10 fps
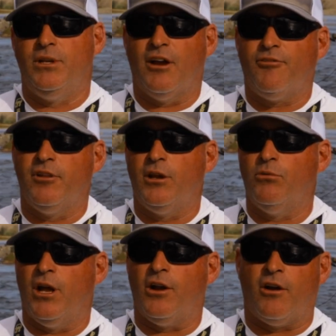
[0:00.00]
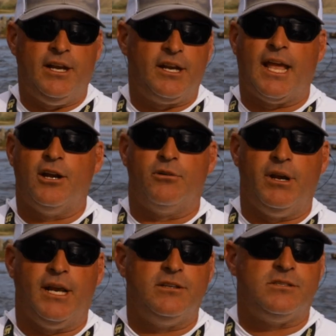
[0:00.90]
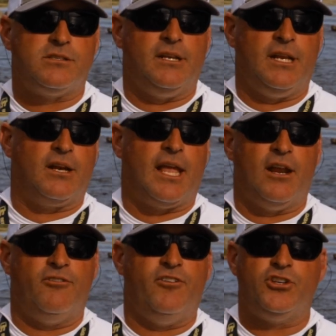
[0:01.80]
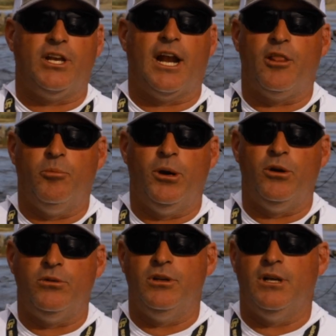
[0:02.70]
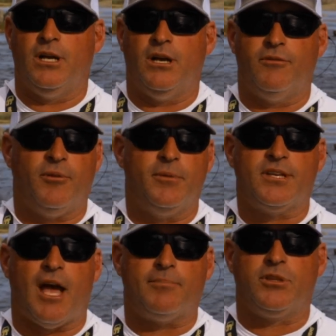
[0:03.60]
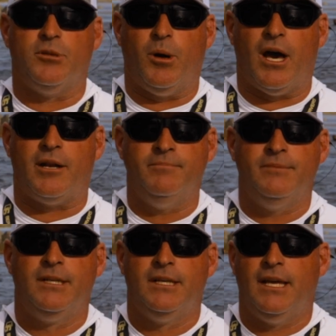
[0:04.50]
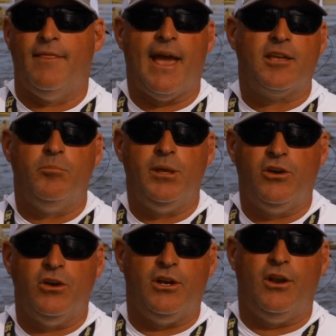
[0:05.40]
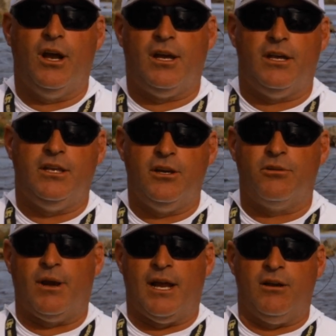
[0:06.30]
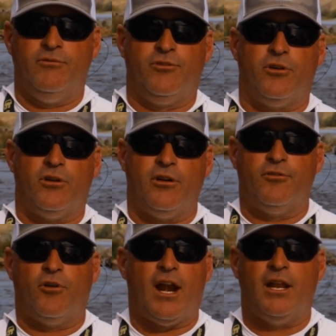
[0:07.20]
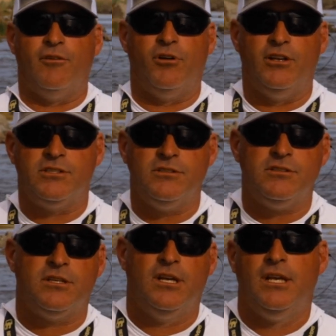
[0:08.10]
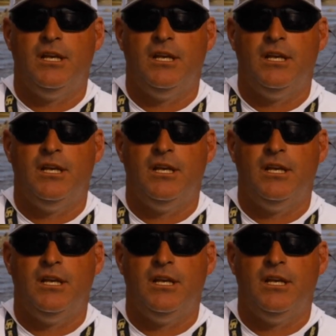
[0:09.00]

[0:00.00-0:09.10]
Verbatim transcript: we definitely run our indicator rigs and indicator fishing out of the boat uh, from the top to the bottom, and that can be good uh, year-round for a variety of reasons.